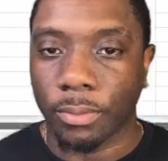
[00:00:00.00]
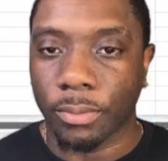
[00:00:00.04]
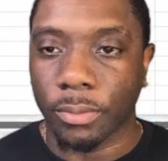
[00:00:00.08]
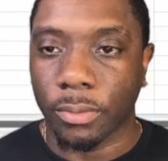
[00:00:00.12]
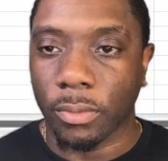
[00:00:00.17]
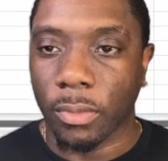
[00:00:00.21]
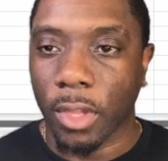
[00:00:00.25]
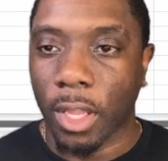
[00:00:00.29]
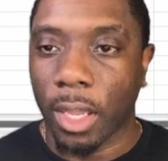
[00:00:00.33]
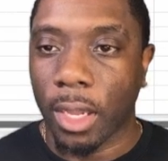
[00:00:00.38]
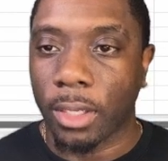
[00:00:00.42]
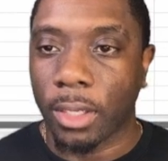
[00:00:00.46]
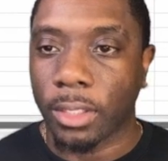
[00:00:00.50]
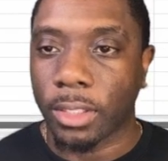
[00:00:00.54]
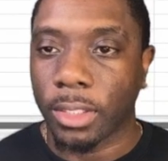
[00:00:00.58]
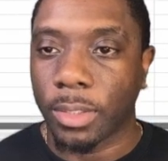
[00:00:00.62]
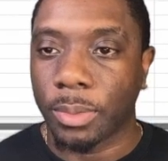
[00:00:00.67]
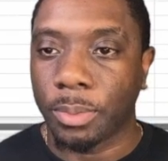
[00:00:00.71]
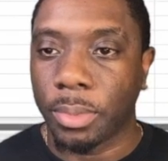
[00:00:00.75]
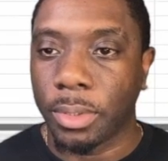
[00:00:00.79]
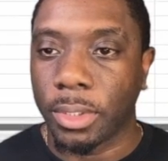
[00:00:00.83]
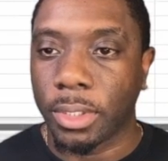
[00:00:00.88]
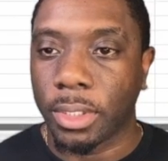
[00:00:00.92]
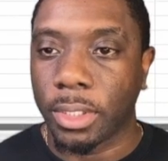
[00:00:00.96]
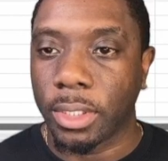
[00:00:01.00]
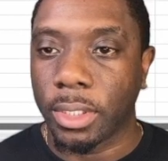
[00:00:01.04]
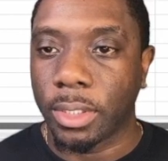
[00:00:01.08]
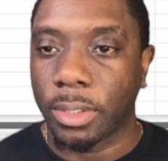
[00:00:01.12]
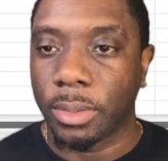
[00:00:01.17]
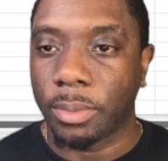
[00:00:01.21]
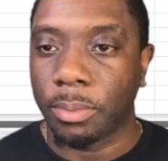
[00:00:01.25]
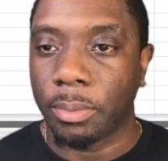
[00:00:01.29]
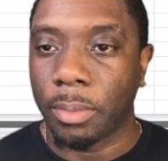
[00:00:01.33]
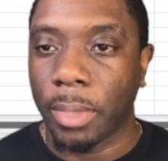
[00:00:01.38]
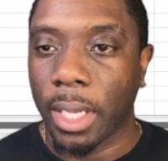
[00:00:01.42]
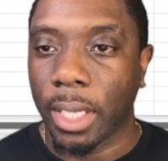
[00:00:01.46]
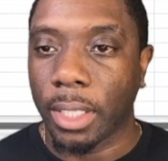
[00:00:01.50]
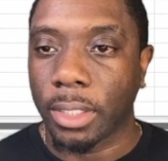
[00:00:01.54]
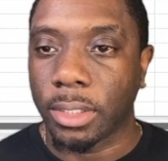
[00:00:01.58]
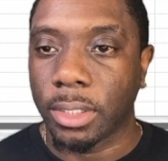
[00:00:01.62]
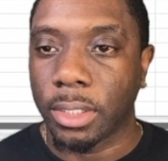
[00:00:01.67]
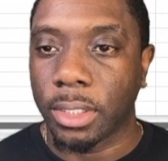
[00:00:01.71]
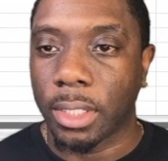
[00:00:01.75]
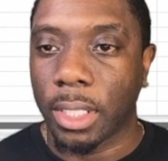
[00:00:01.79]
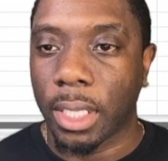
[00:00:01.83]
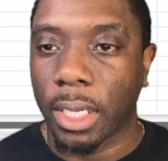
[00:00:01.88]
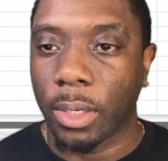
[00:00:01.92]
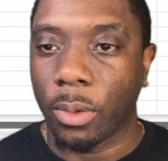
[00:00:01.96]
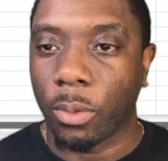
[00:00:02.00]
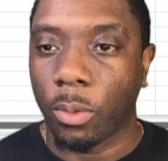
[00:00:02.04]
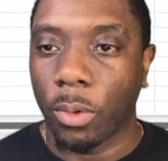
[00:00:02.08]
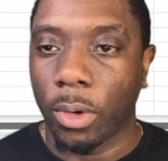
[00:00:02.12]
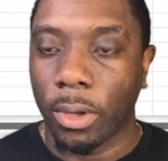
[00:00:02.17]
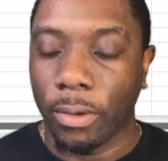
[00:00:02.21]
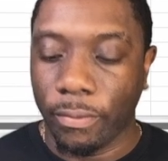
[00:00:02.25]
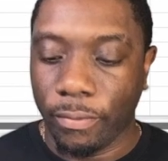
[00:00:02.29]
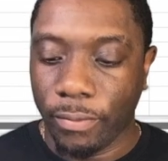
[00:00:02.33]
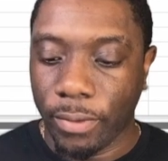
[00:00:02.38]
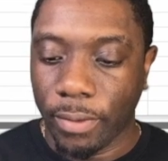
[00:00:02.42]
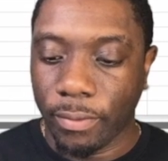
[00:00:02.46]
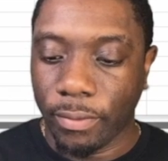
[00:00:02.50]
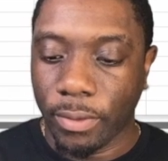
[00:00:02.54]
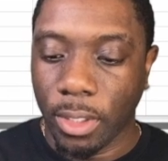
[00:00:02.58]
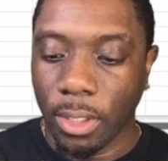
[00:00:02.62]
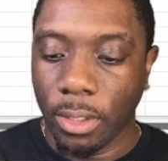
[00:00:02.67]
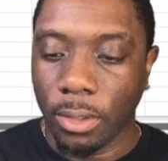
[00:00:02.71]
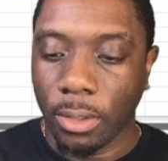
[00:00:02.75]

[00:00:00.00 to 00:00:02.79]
I'll just put this back to like one fifty.